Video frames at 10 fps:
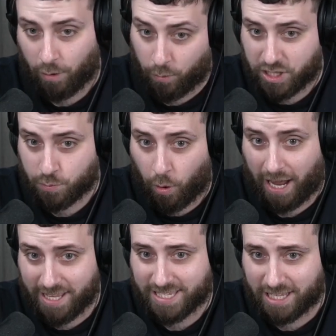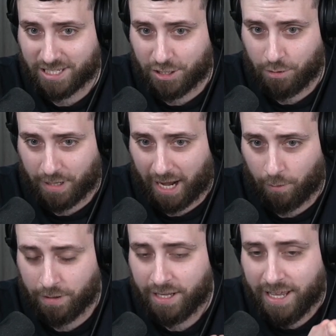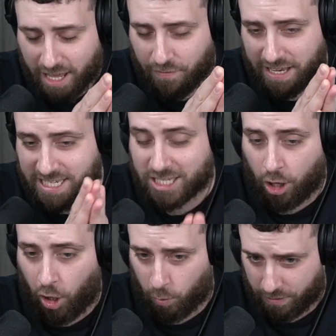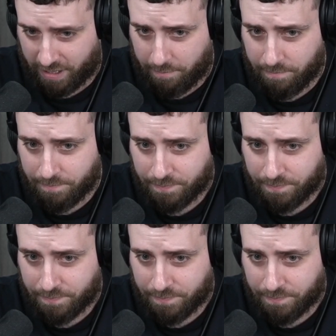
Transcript: which is what I intend to do now, if I stall with him,